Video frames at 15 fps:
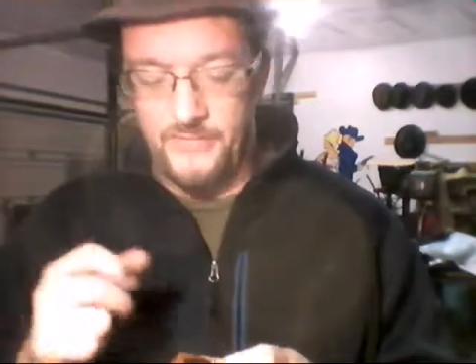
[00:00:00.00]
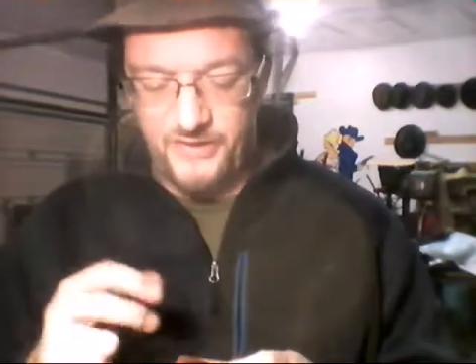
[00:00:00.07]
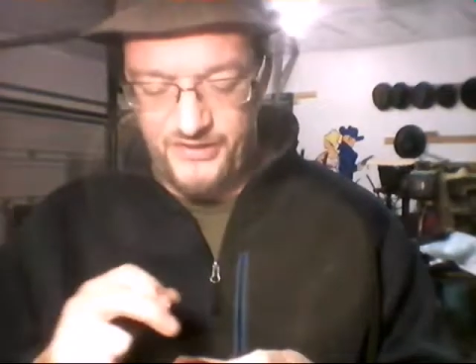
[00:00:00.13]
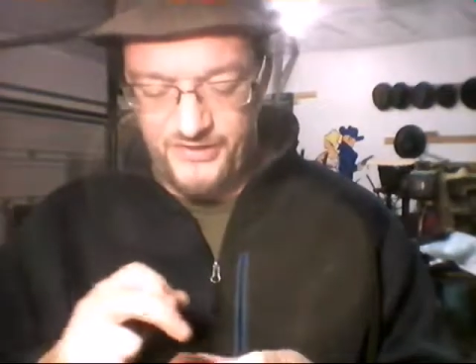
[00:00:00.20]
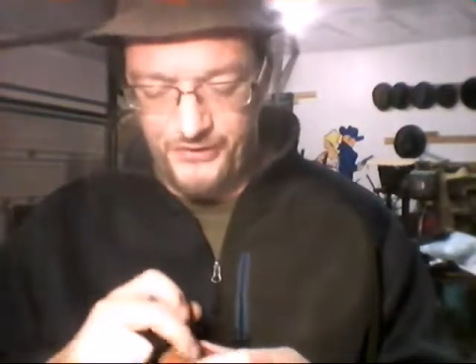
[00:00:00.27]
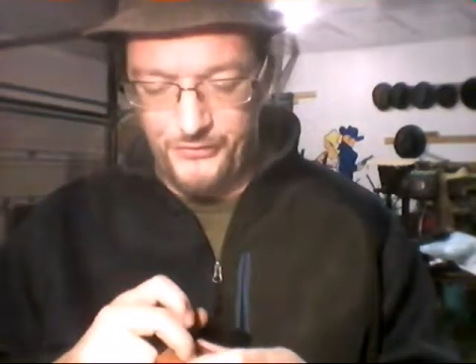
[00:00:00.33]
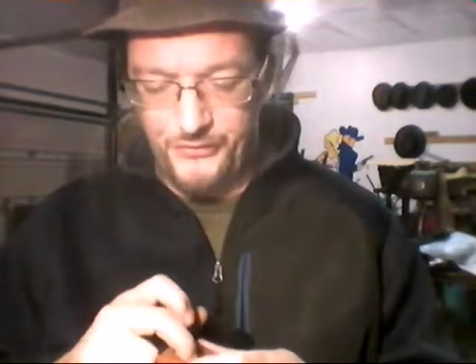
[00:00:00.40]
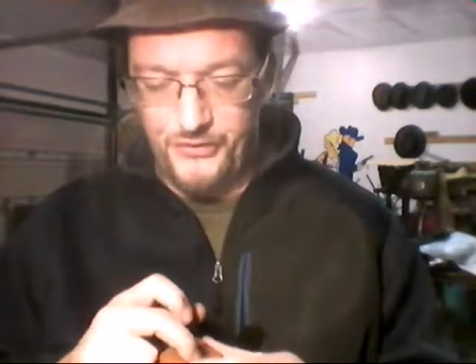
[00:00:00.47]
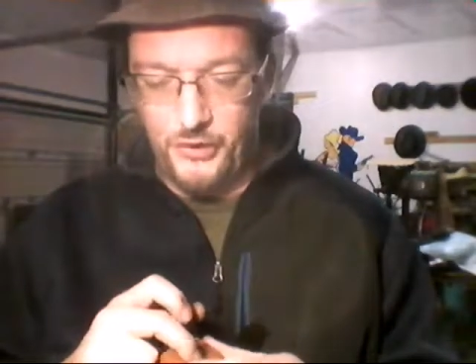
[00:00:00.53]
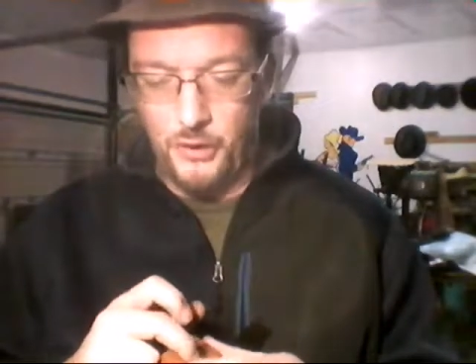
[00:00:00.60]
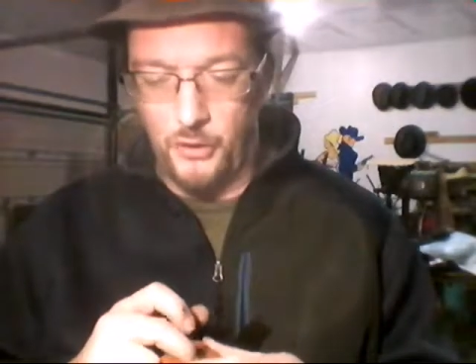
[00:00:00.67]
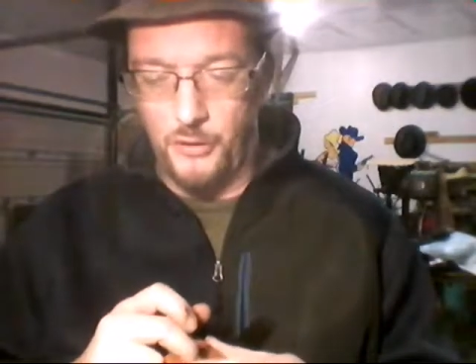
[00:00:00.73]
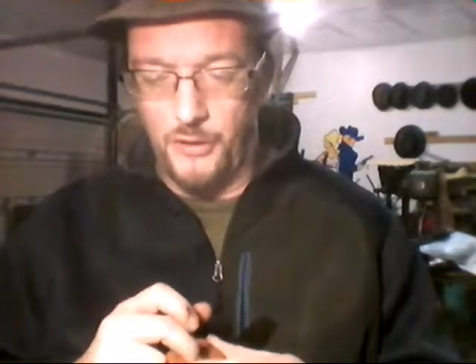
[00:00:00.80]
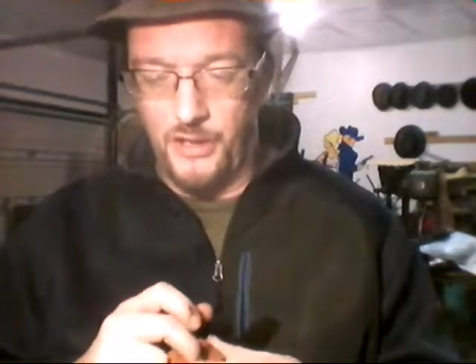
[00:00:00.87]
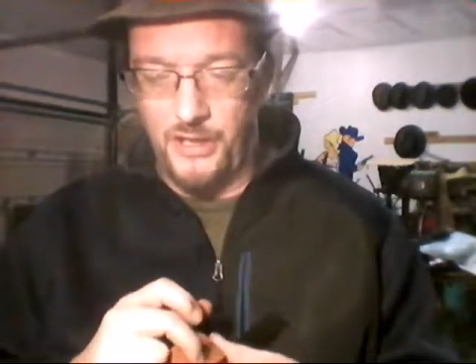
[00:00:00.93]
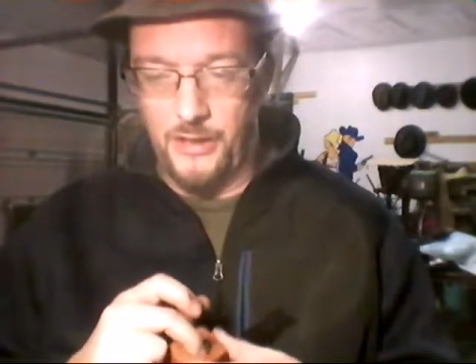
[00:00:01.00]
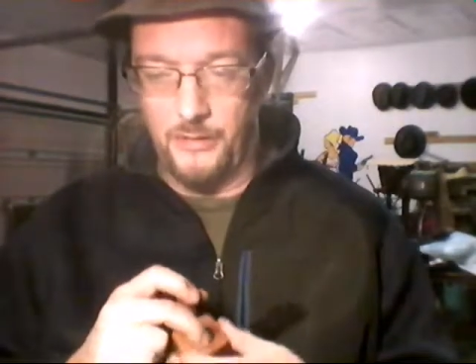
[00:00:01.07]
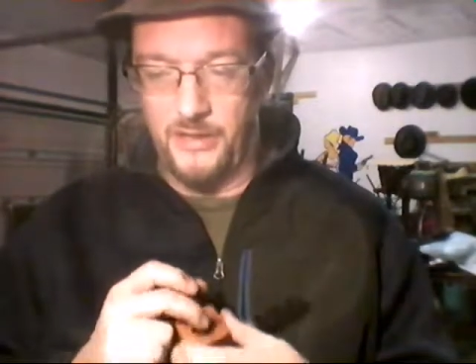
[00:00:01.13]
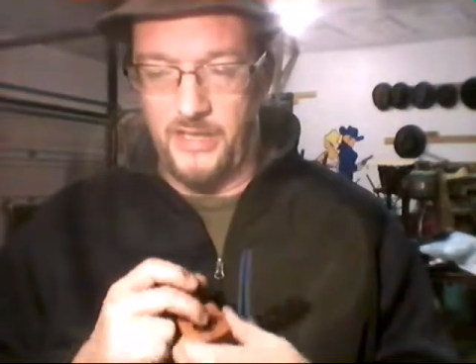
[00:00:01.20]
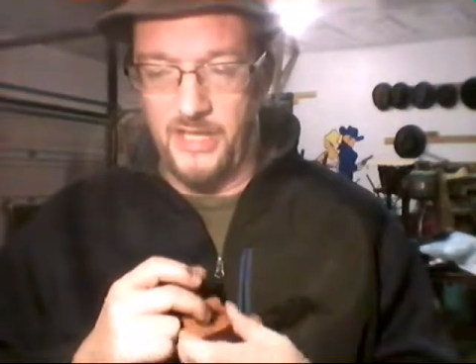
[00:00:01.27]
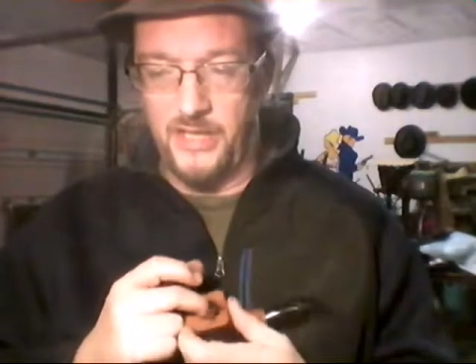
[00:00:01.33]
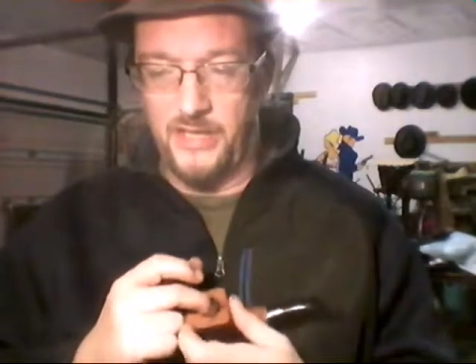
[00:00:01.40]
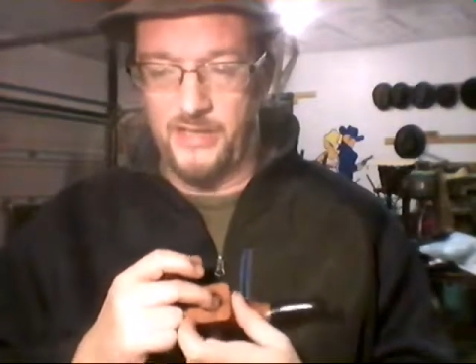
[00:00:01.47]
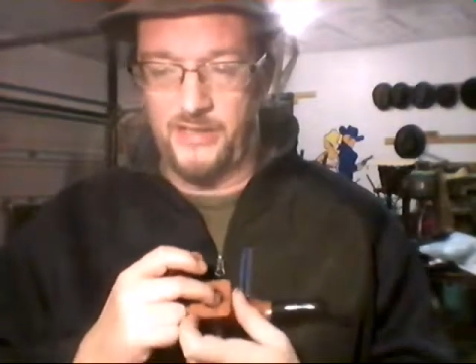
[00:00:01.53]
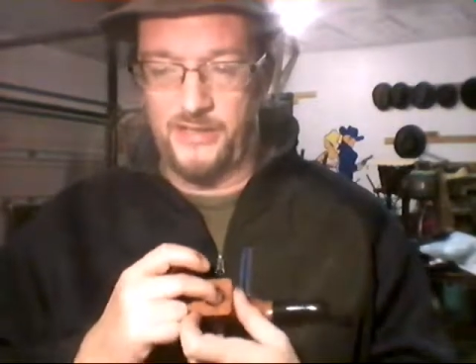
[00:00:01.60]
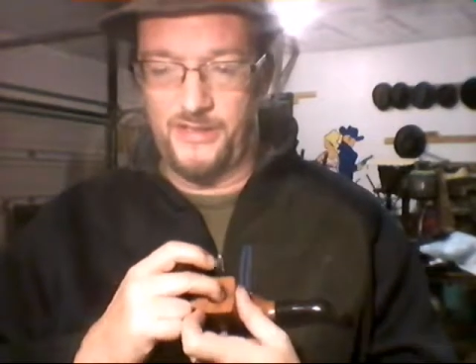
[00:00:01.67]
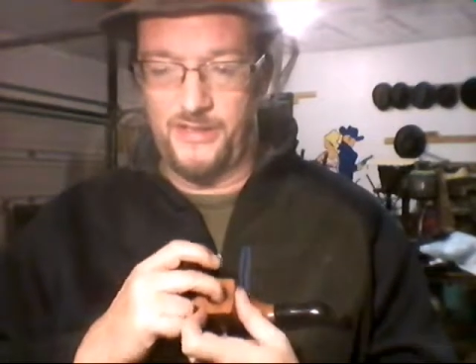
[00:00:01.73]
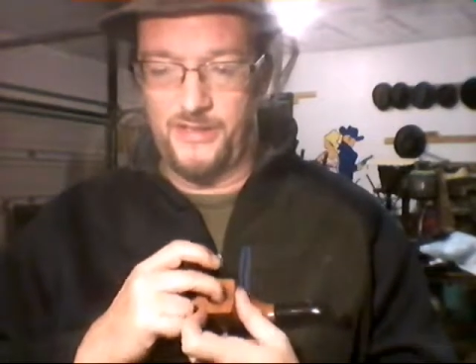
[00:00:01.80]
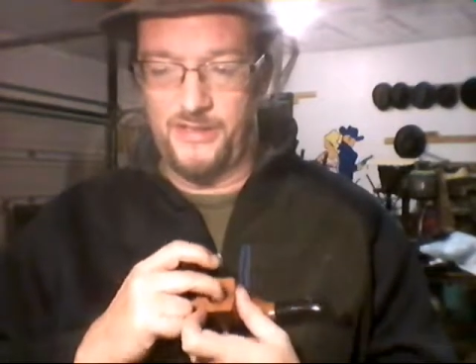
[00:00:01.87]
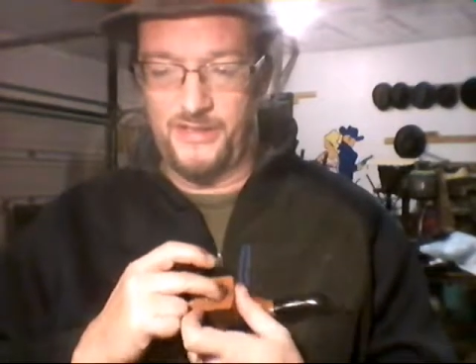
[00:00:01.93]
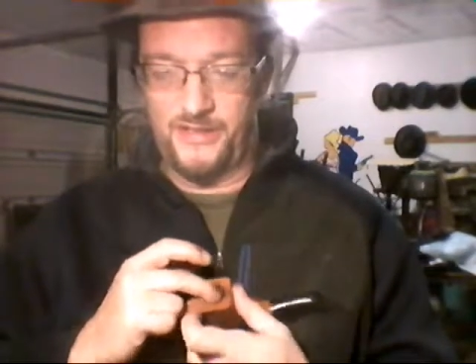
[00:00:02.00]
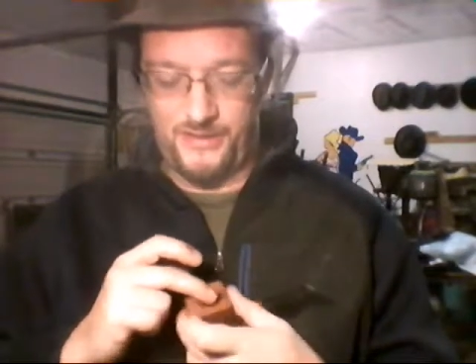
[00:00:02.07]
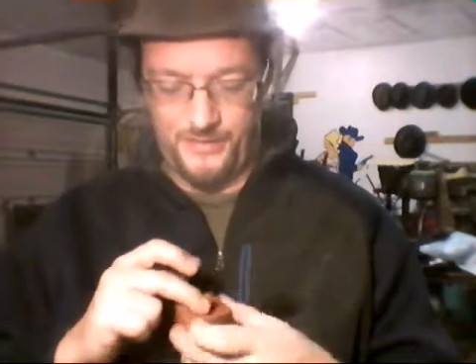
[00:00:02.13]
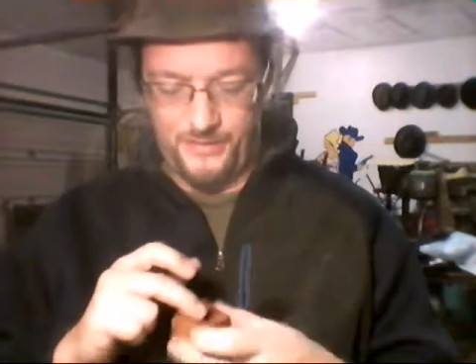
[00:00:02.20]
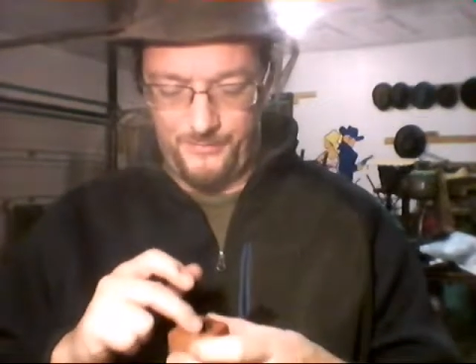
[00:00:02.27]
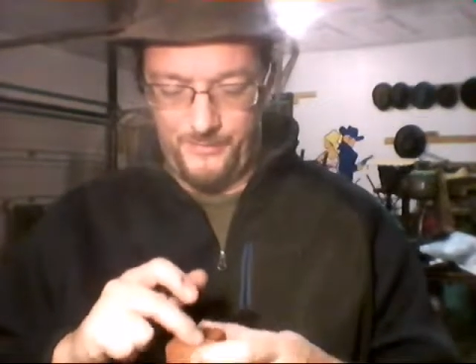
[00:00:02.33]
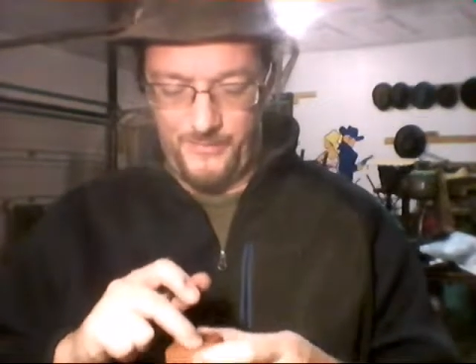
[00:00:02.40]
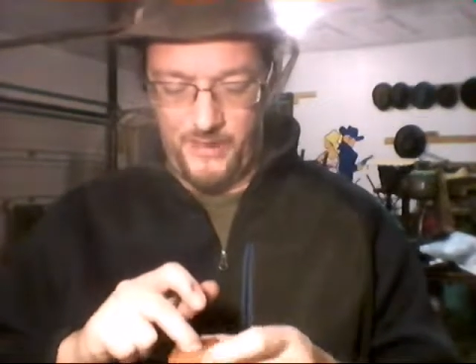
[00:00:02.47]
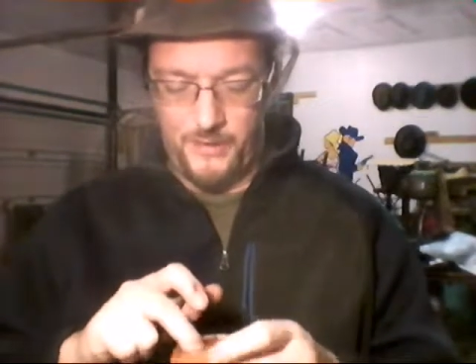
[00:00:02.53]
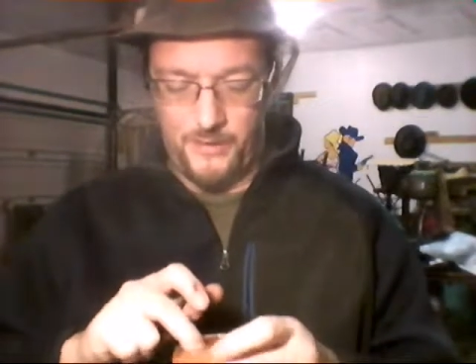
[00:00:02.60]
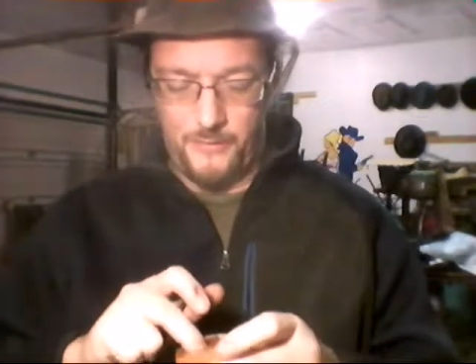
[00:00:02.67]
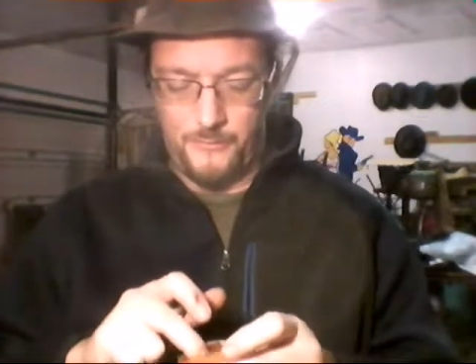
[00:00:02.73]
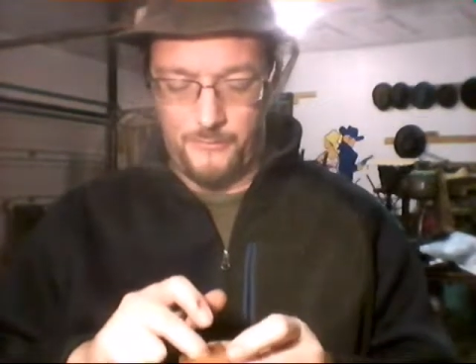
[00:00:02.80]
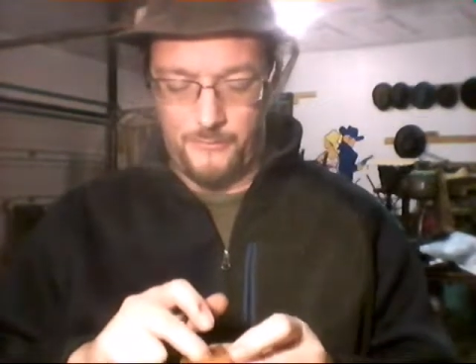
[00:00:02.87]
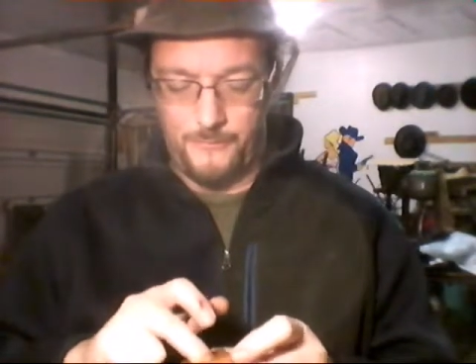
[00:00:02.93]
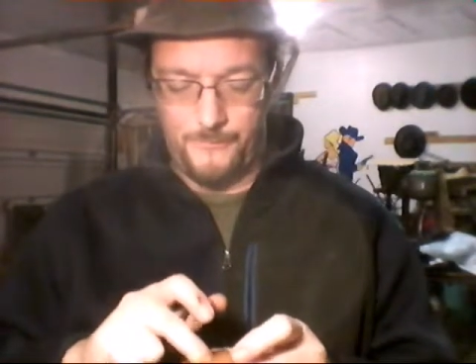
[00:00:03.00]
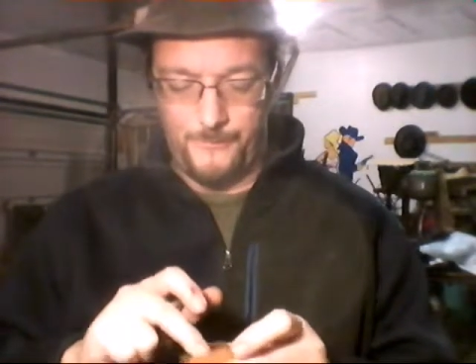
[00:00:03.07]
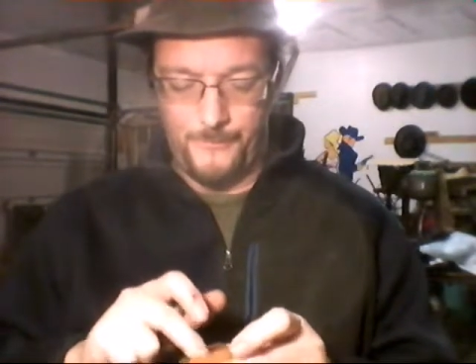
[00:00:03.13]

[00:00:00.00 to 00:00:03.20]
It's so sturdy and dense. It's, you know,